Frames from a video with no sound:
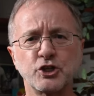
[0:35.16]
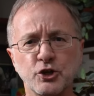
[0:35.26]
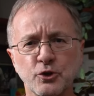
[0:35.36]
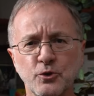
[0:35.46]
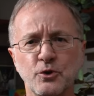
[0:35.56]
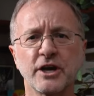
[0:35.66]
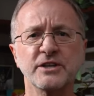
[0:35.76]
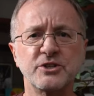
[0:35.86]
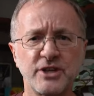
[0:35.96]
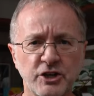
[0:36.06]
two
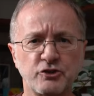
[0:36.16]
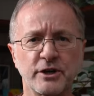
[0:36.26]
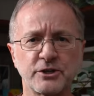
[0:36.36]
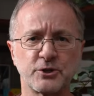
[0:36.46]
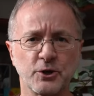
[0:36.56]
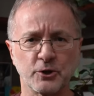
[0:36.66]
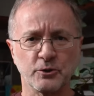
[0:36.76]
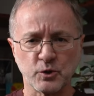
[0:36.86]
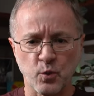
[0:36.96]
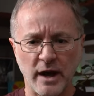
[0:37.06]
concentric
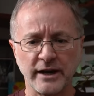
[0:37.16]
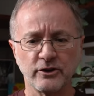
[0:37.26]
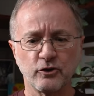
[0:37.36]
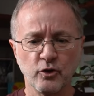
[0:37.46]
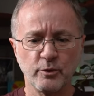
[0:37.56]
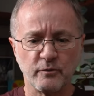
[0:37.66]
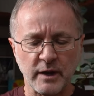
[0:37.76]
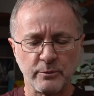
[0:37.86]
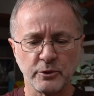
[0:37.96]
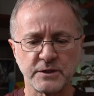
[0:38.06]
circles, one group of
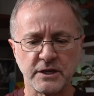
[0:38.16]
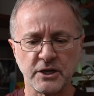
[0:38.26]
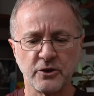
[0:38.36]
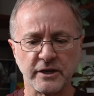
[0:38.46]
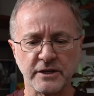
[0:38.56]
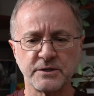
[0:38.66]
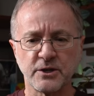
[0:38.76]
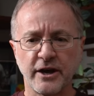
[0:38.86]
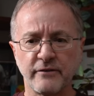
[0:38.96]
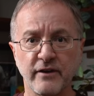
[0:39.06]
people sitting on the
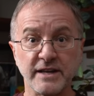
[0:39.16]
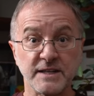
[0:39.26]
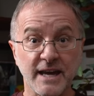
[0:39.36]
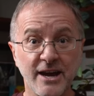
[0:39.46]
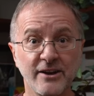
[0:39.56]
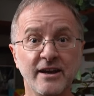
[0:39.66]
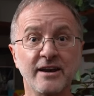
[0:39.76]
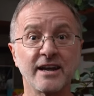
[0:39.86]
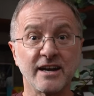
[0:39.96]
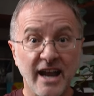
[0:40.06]
inside facing out
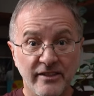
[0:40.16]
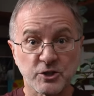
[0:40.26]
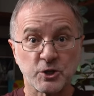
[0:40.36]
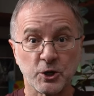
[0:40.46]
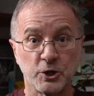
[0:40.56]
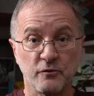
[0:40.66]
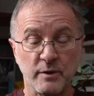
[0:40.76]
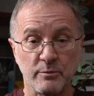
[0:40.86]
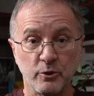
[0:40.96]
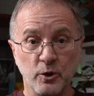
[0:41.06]
and another circle of
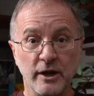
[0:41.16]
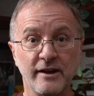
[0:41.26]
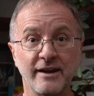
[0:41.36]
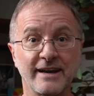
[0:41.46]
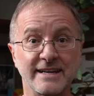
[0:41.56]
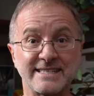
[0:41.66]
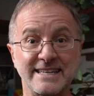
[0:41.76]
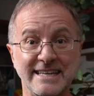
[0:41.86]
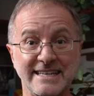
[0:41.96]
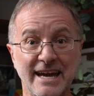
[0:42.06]
people
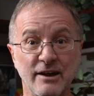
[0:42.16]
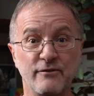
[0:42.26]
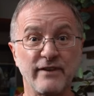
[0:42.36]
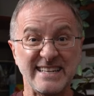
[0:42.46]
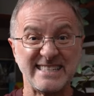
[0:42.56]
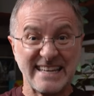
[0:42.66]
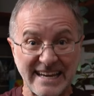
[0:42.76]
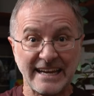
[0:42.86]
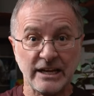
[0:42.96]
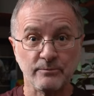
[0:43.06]
sitting down
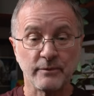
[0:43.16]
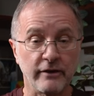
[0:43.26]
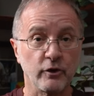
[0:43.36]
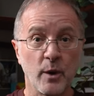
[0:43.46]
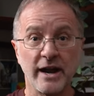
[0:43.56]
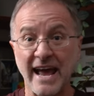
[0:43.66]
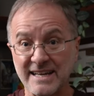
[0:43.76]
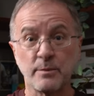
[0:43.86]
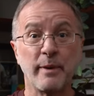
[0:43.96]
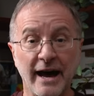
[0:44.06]
facing in. Everyone
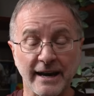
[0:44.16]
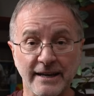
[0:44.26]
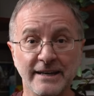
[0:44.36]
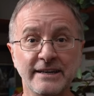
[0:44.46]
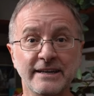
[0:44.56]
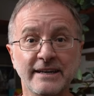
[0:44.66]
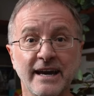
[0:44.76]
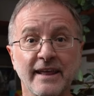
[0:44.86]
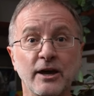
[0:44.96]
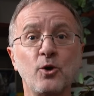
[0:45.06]
has a partner
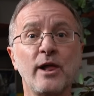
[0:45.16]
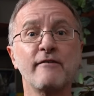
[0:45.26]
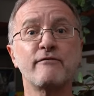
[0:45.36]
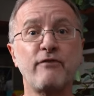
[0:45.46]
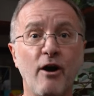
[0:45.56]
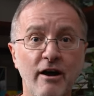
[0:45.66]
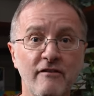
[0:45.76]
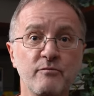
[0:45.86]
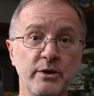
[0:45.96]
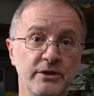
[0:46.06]
and they all have
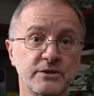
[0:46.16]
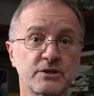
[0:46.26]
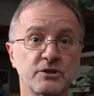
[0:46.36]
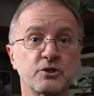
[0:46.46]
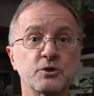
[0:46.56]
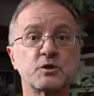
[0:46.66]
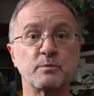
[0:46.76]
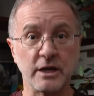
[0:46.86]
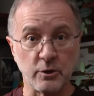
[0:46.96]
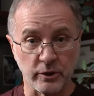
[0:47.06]
5 minutes to
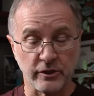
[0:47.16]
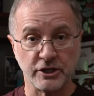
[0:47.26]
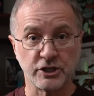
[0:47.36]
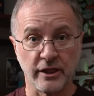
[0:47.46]
speak with each